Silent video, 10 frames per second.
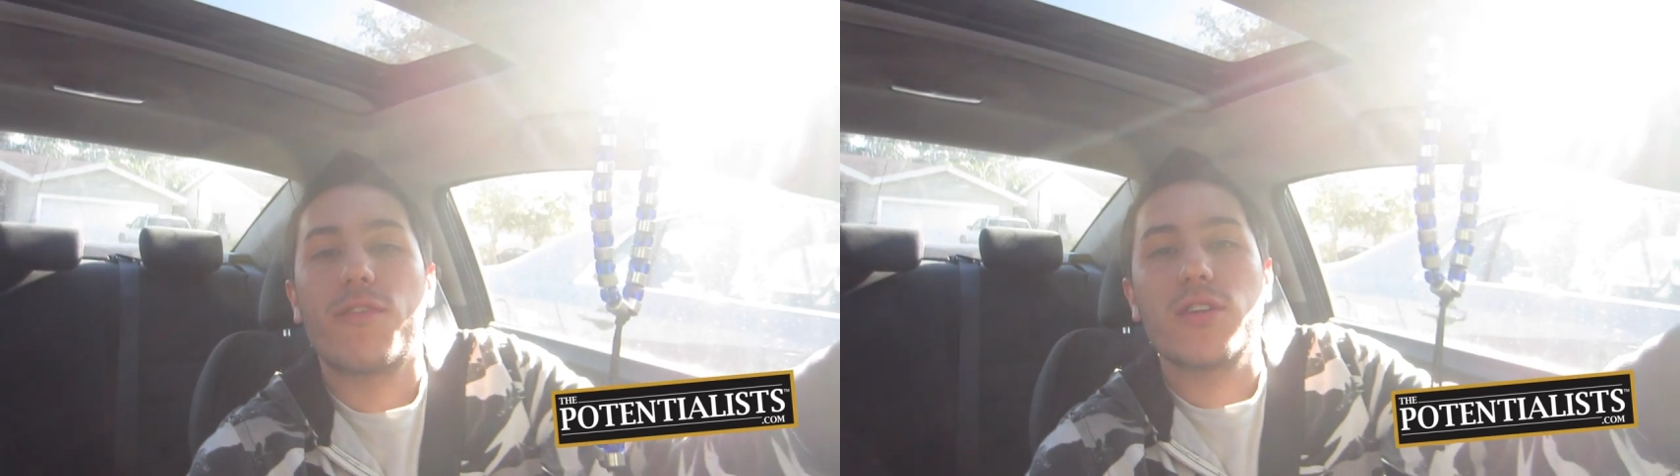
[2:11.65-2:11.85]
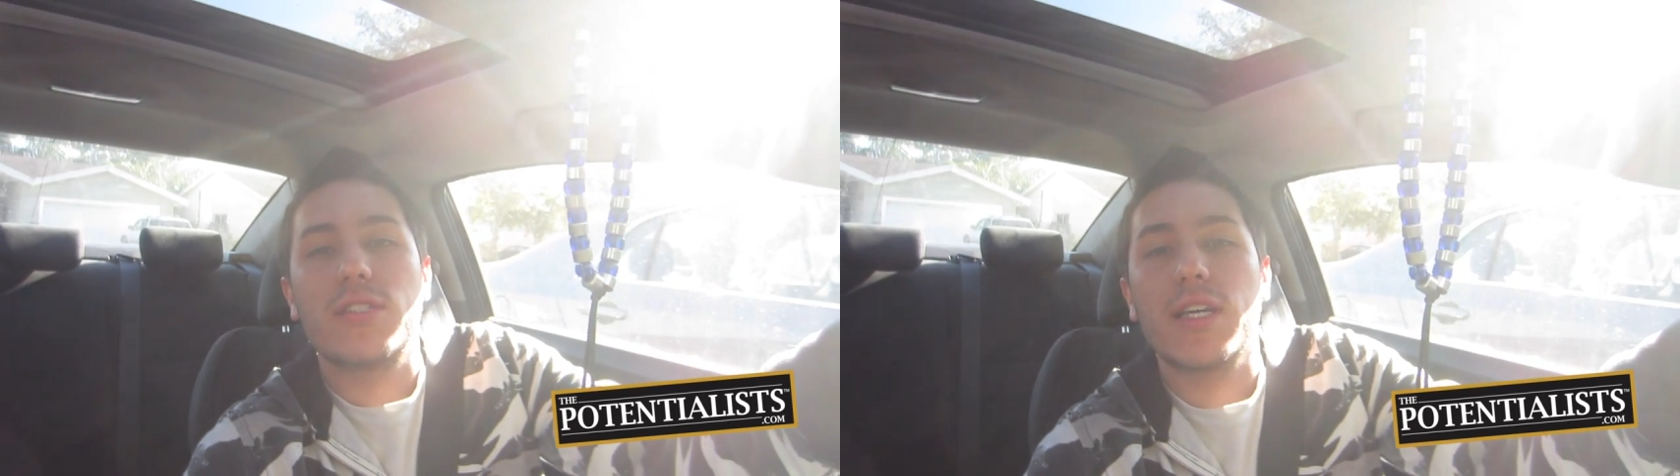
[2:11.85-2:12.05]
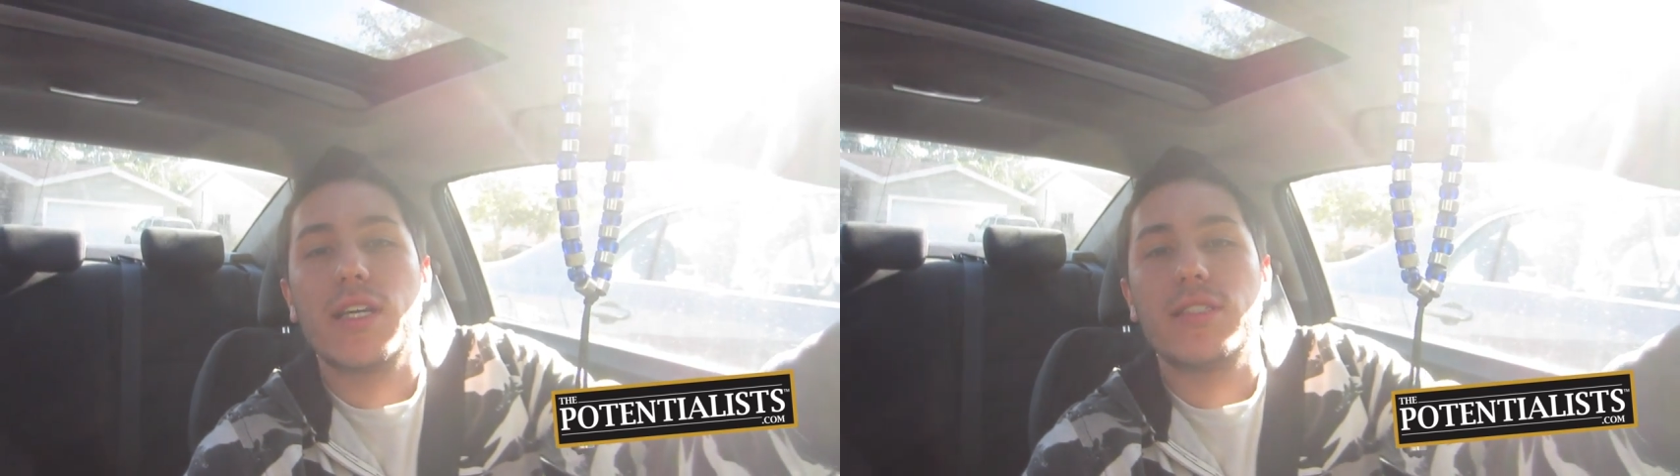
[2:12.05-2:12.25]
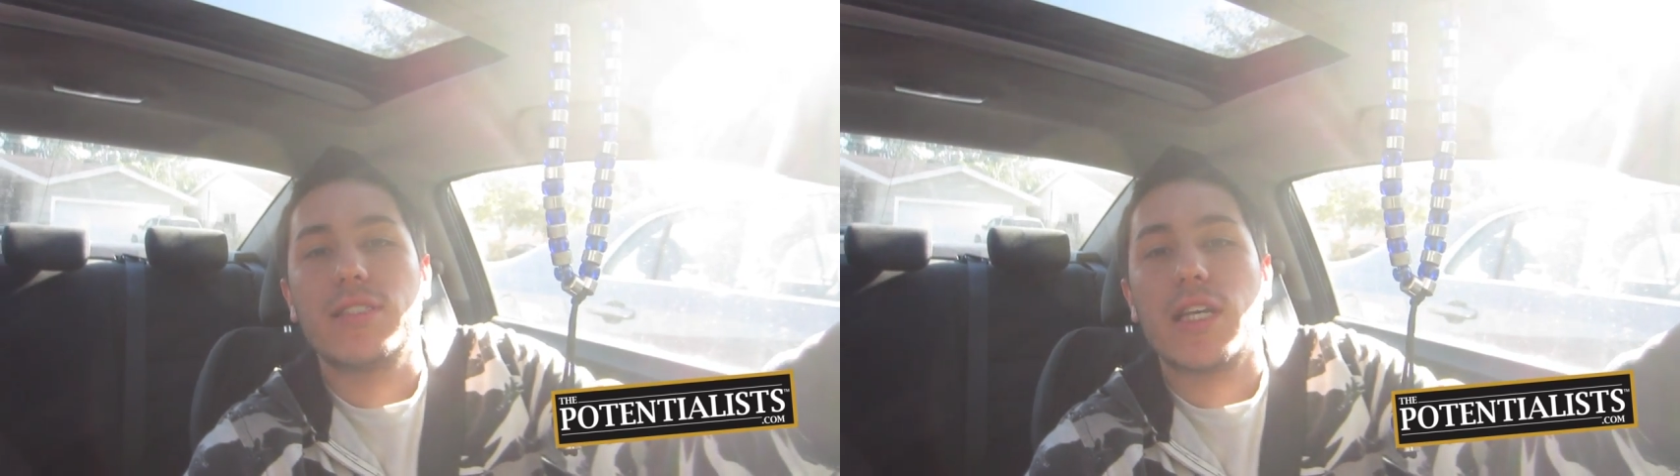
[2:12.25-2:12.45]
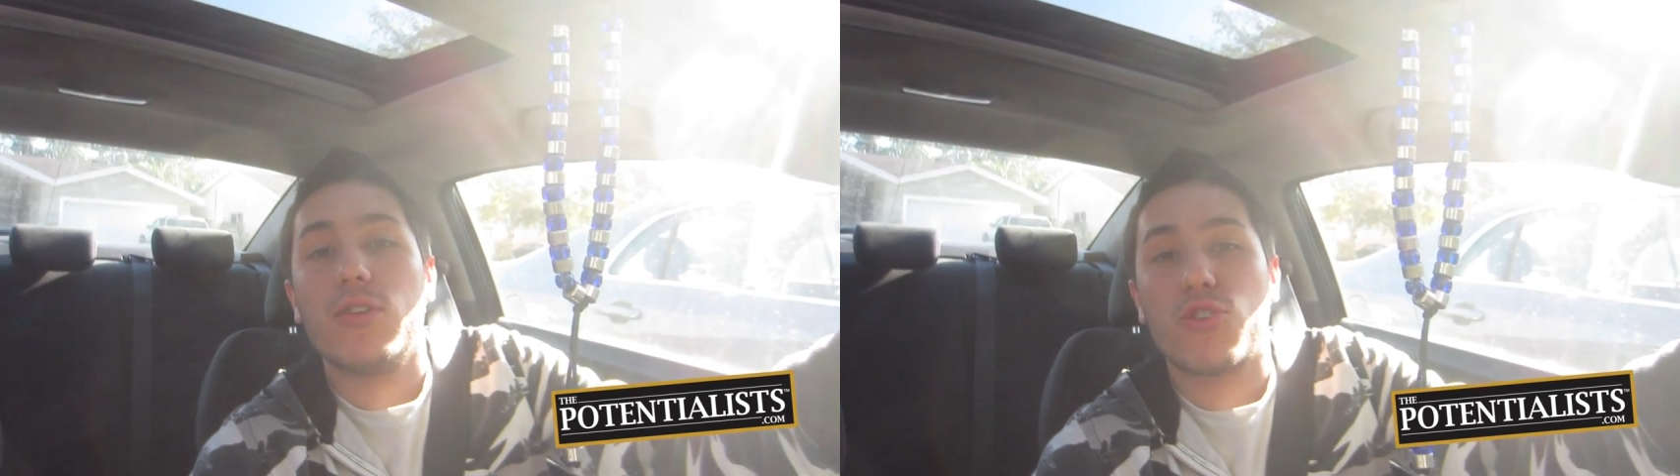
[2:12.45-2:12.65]
First thing is,
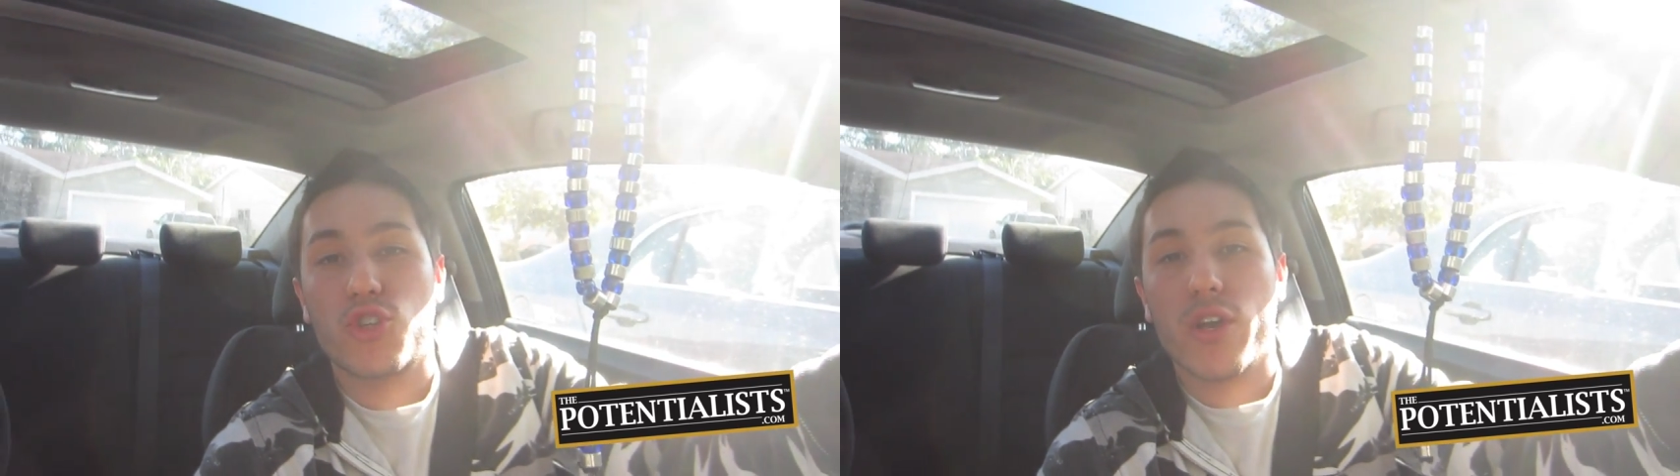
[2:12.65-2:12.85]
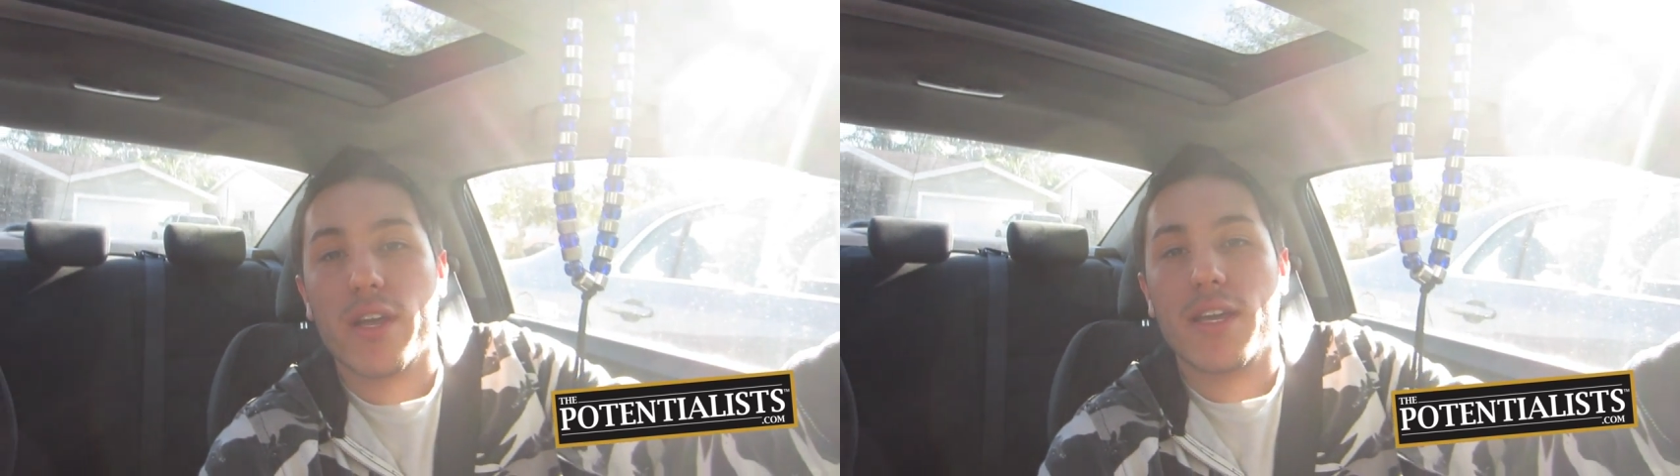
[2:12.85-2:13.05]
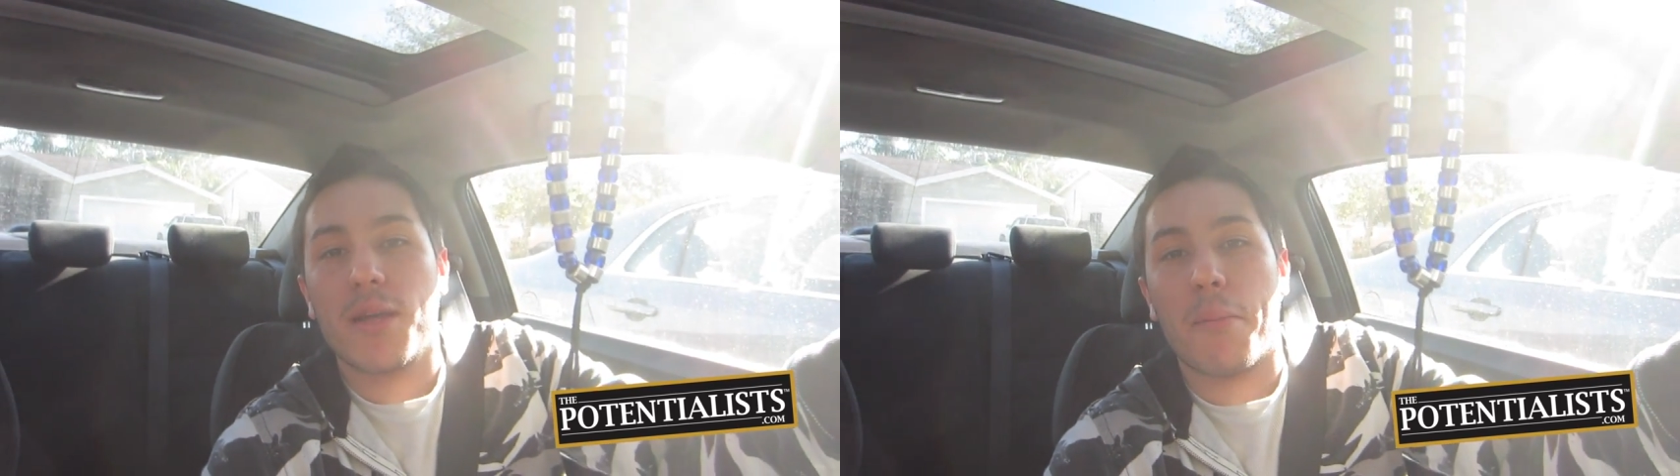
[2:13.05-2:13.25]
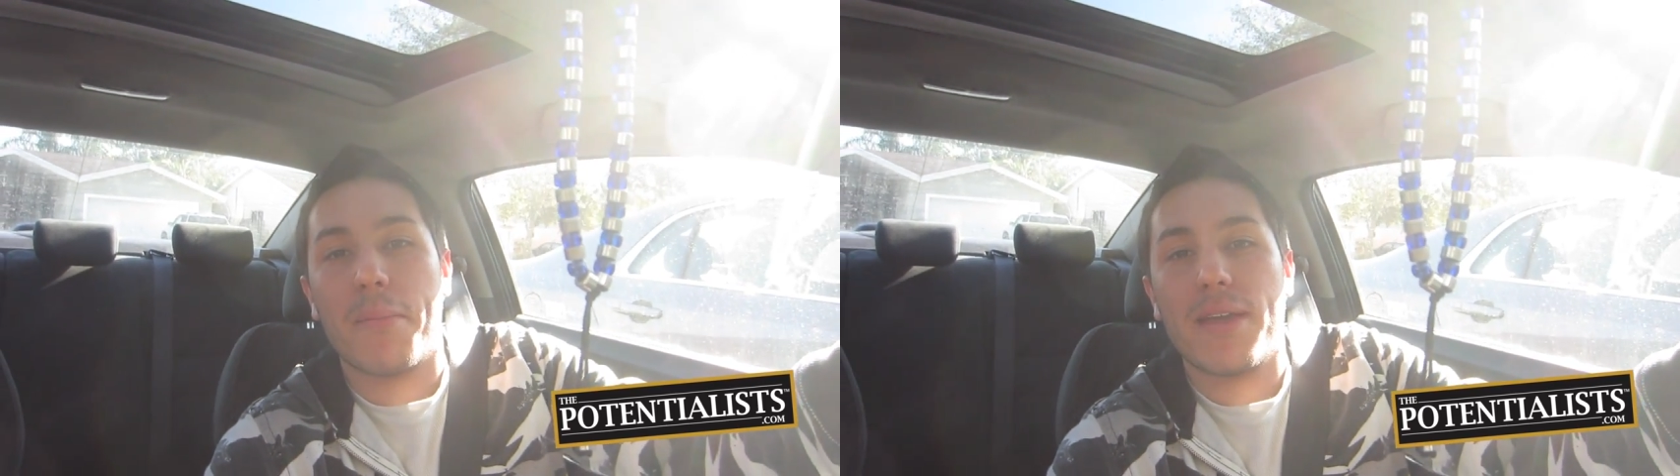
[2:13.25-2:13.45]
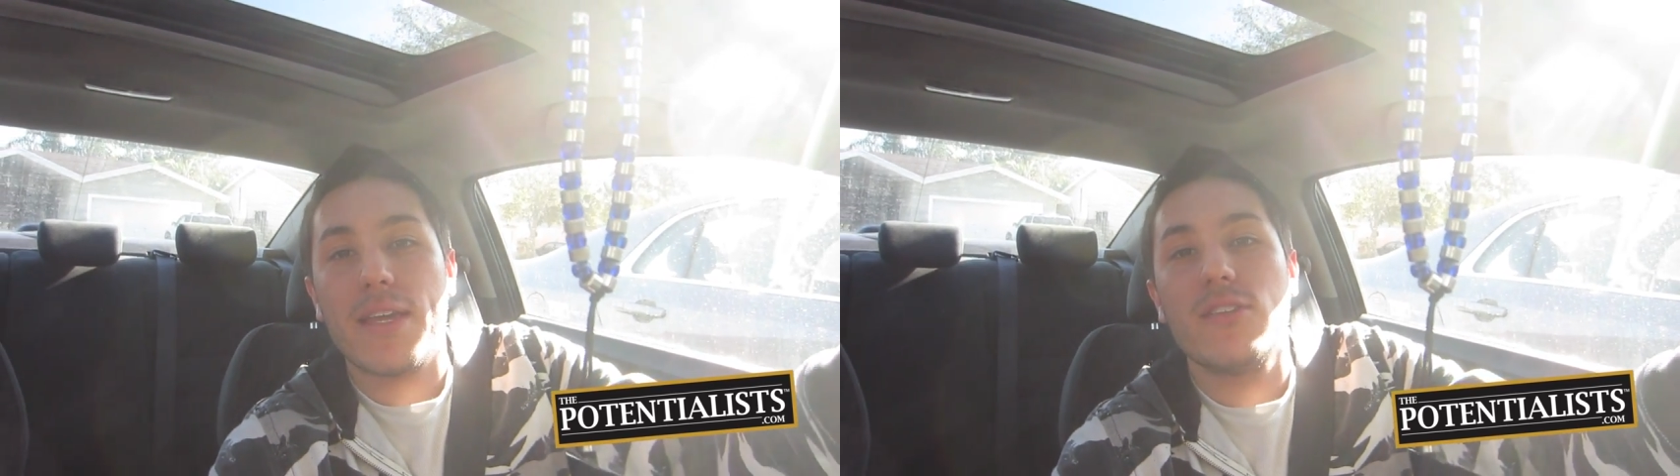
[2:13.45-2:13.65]
is that you trick him